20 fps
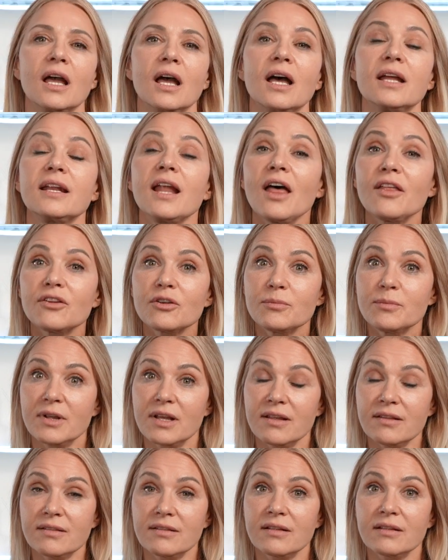Another
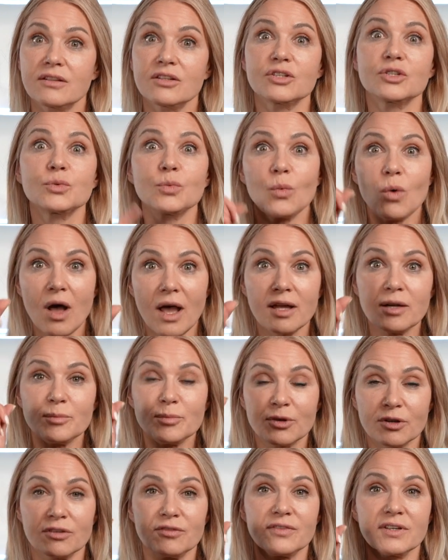myth, that there's one
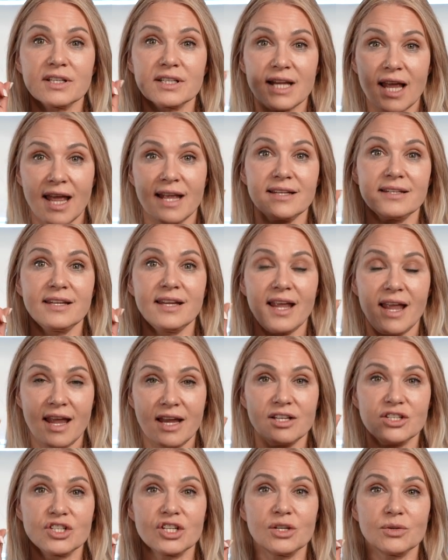perfect
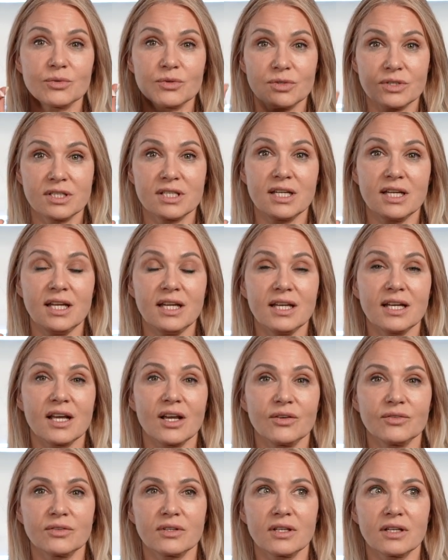anti-aging routine
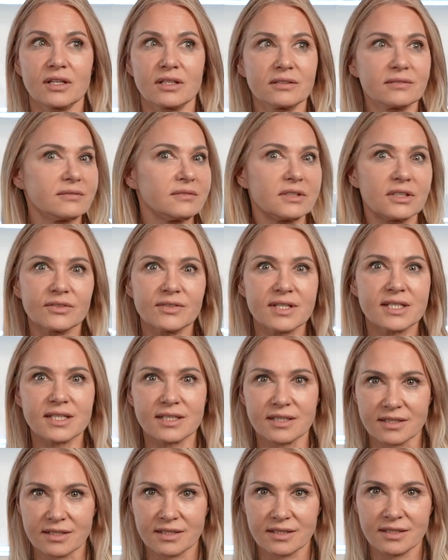out there. There
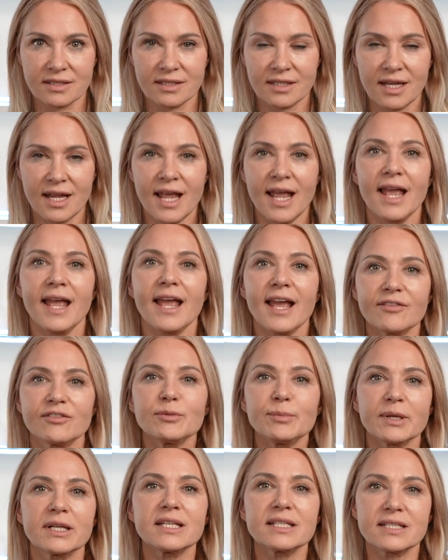isn't.
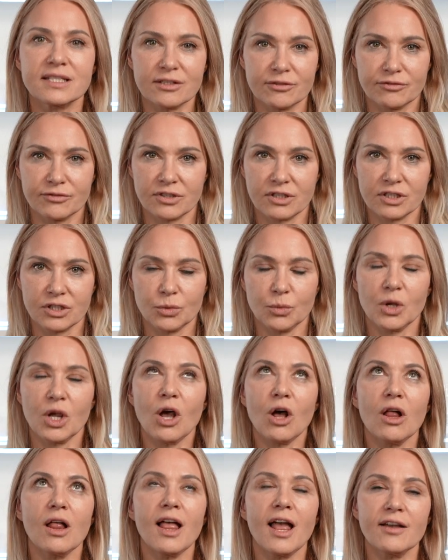Everybody's different. We
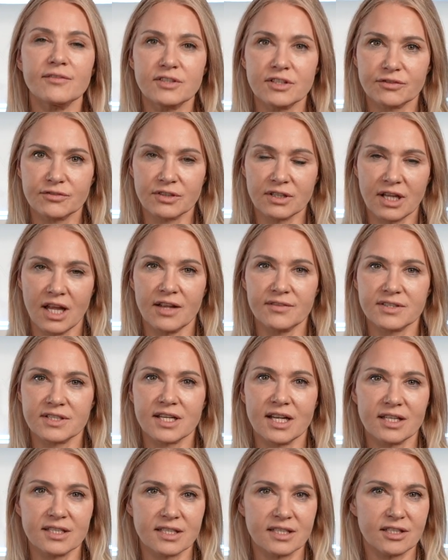all have different
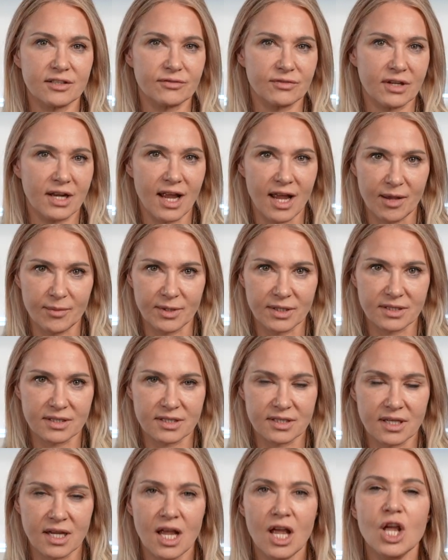lifestyles and different
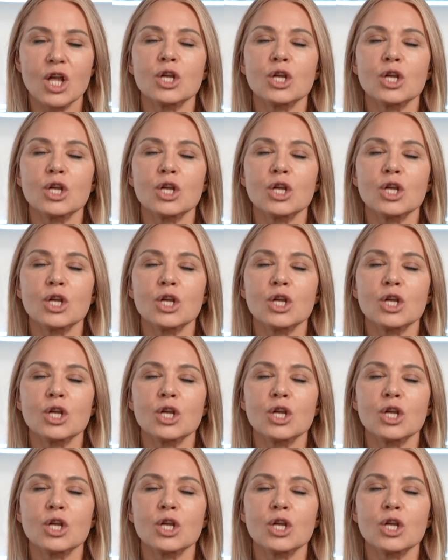habits.